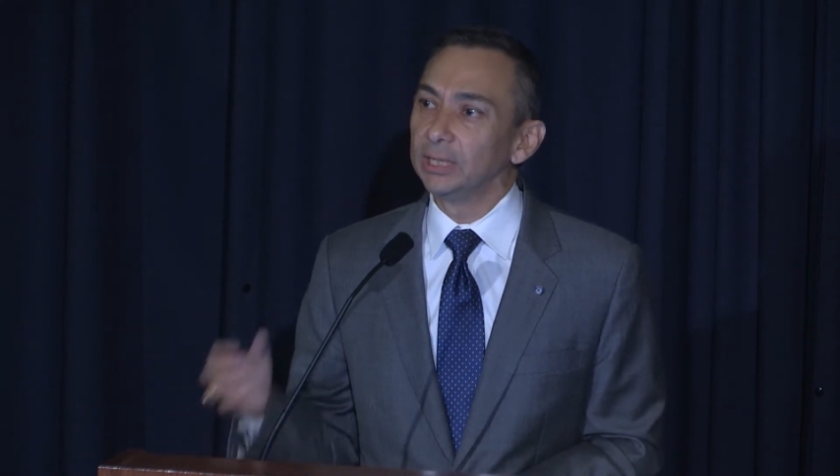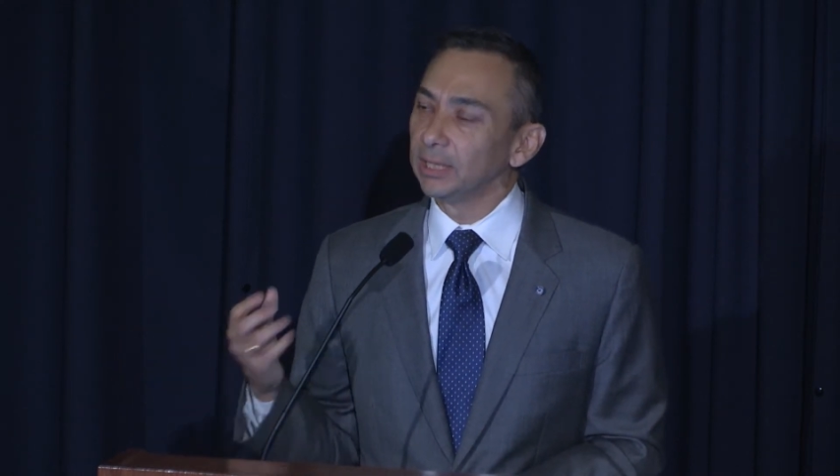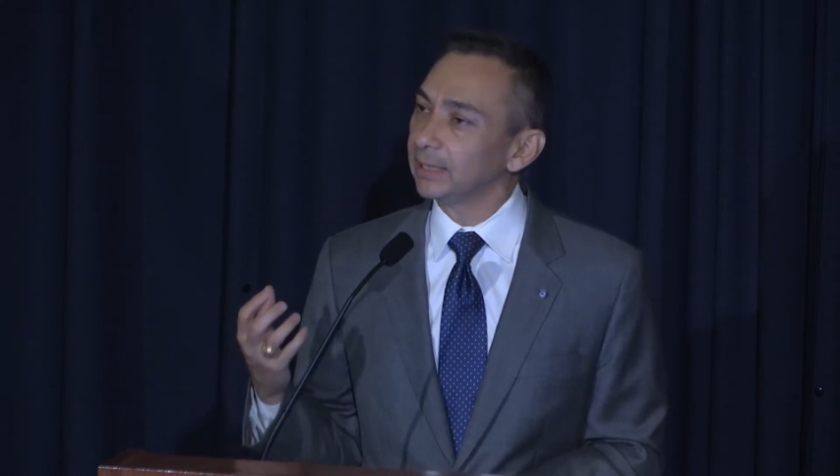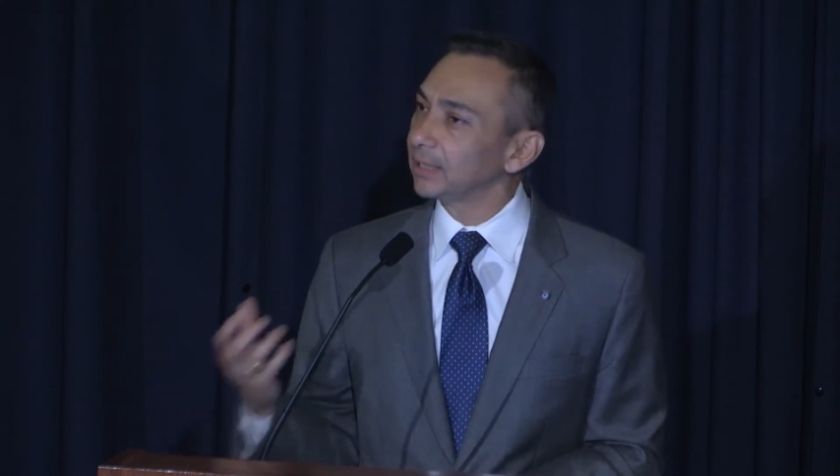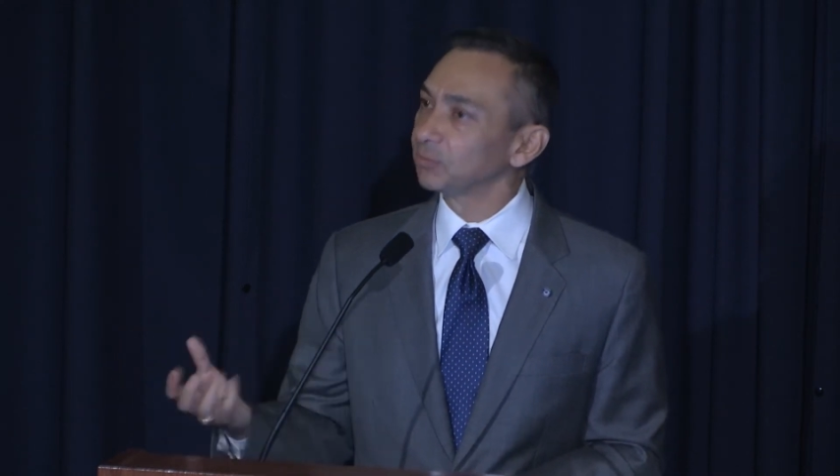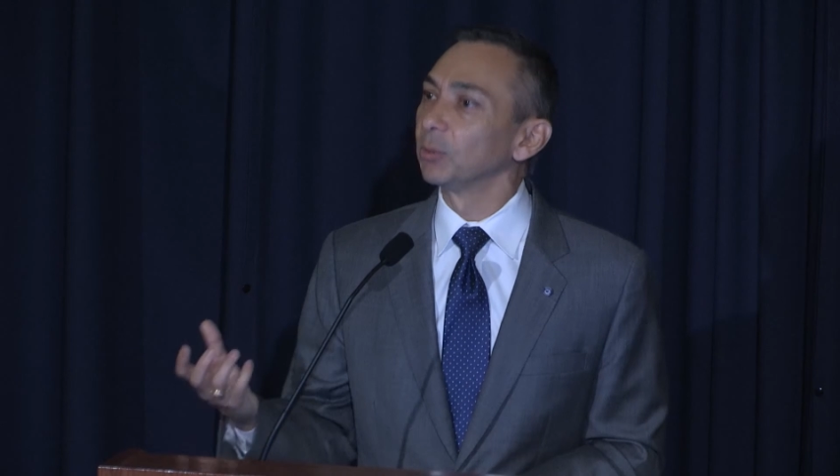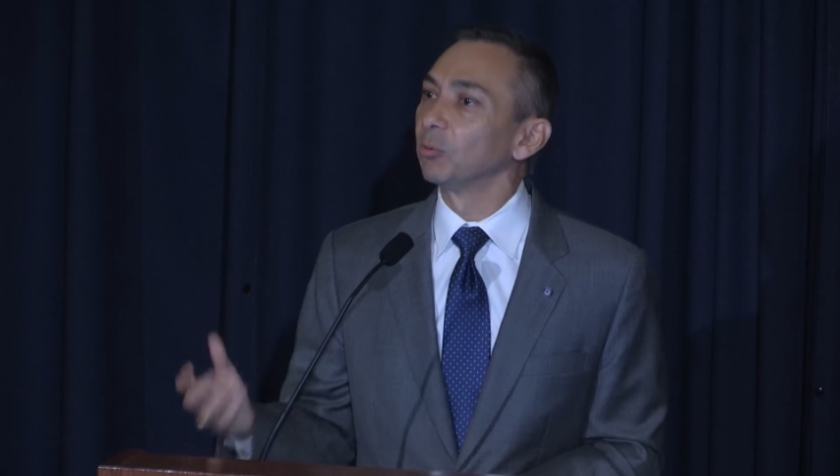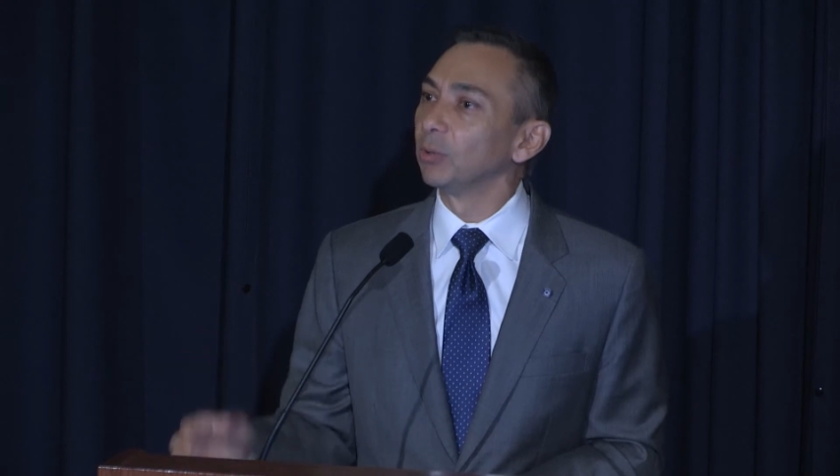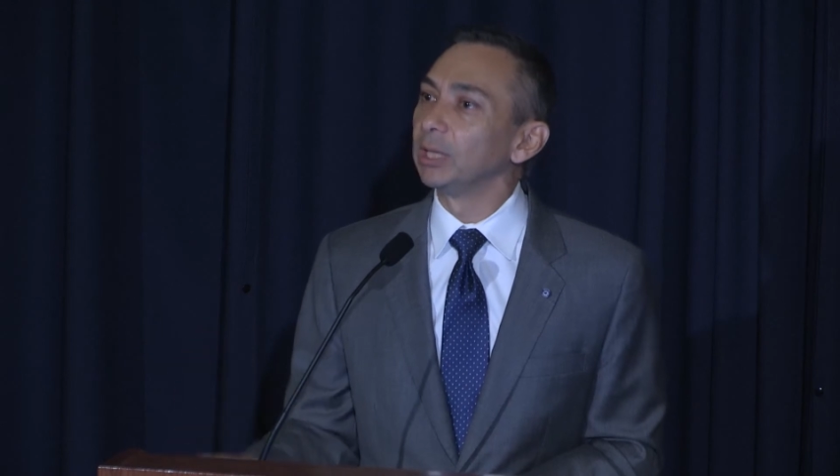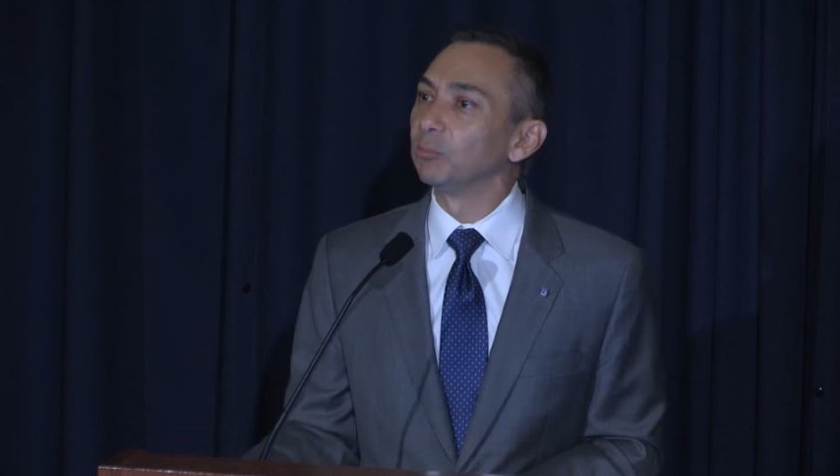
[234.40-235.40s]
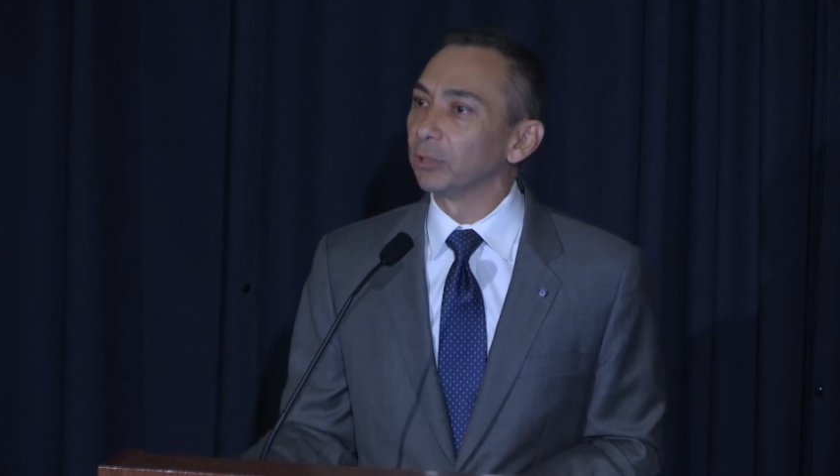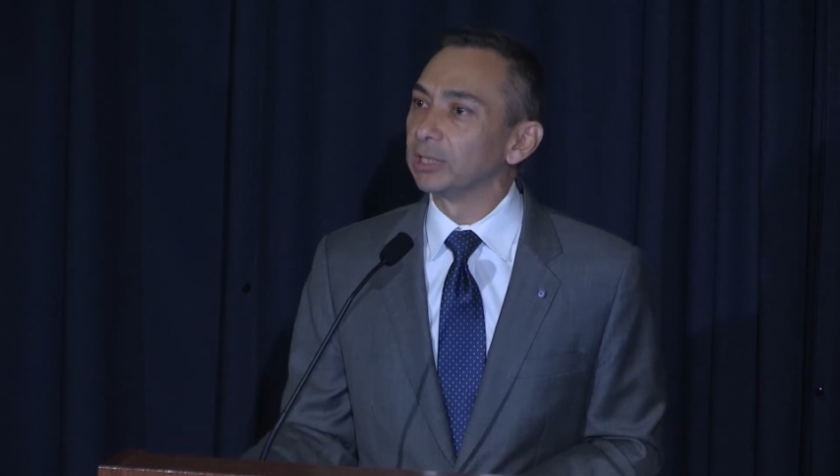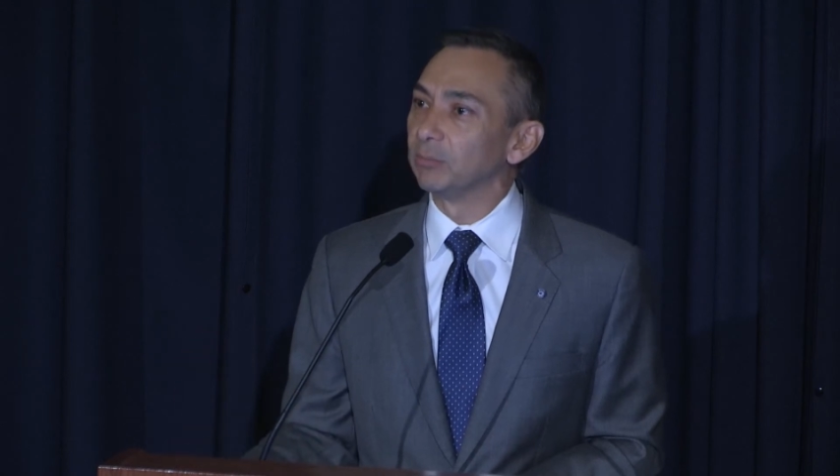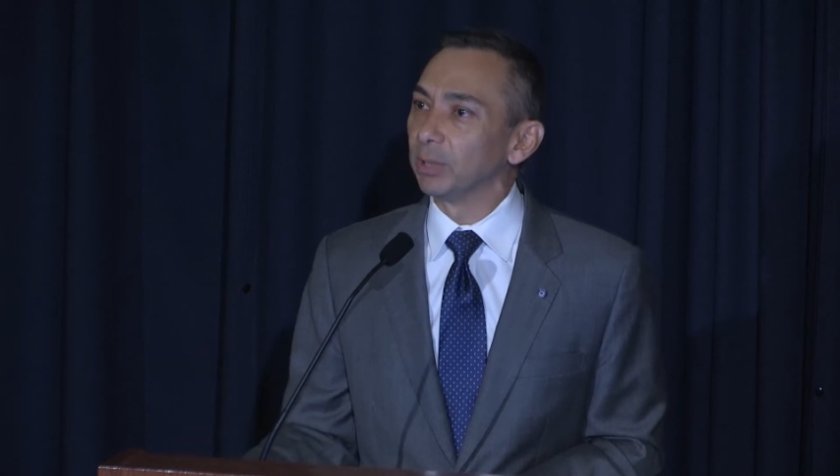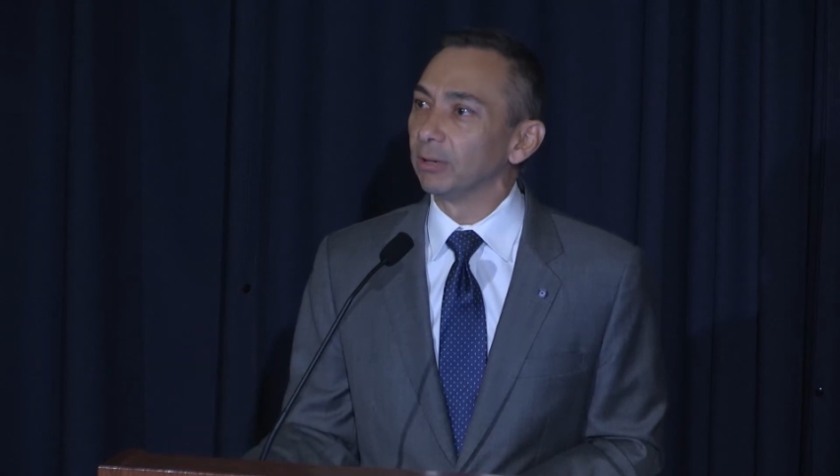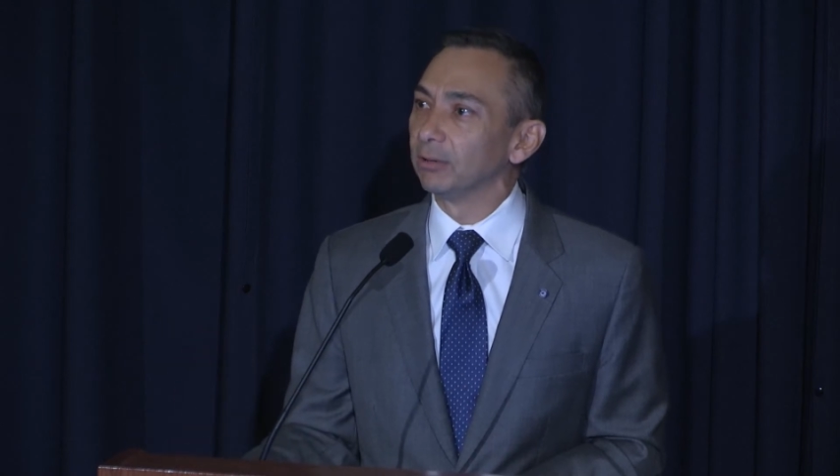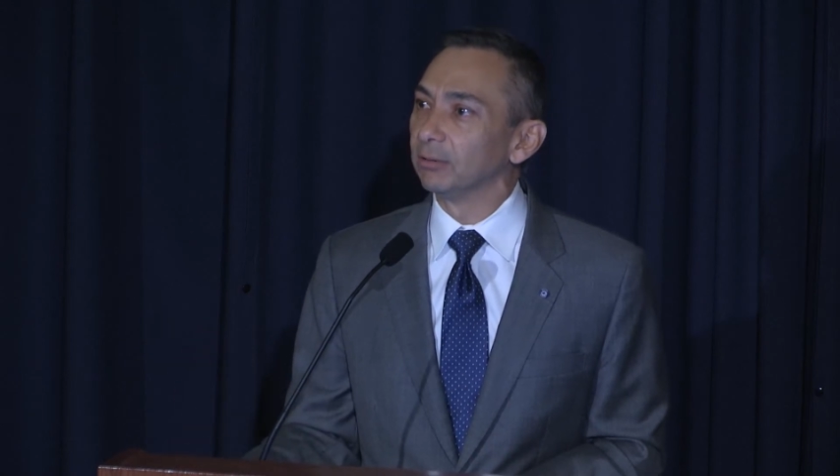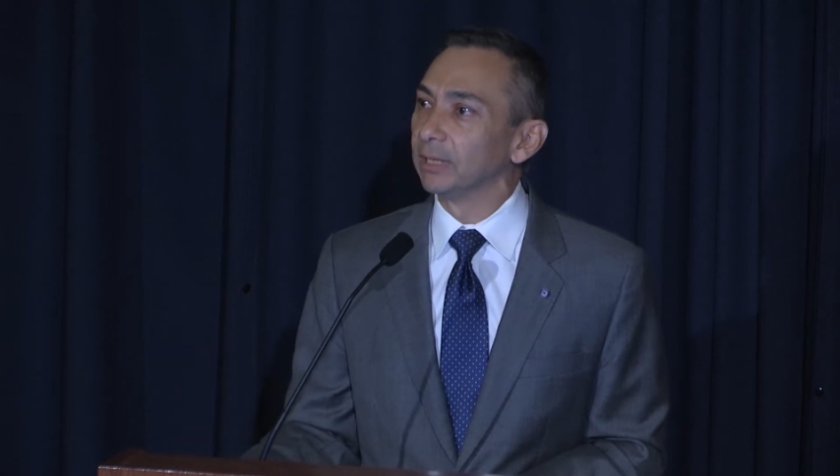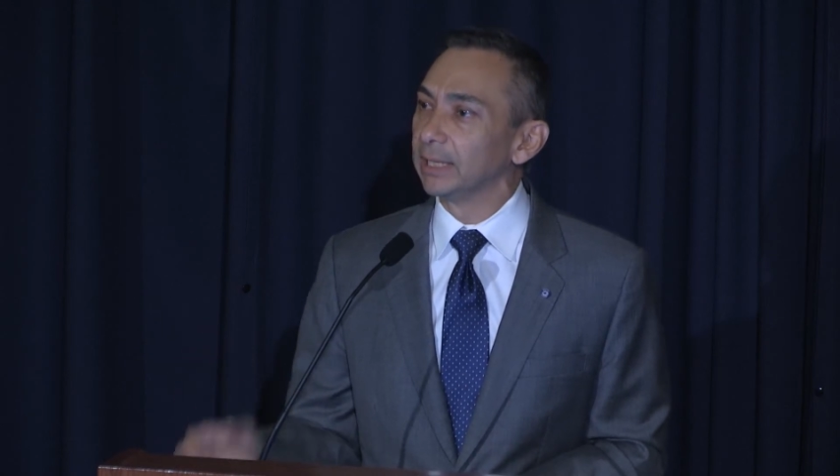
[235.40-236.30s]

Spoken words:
and that's what we really bring to bear here today,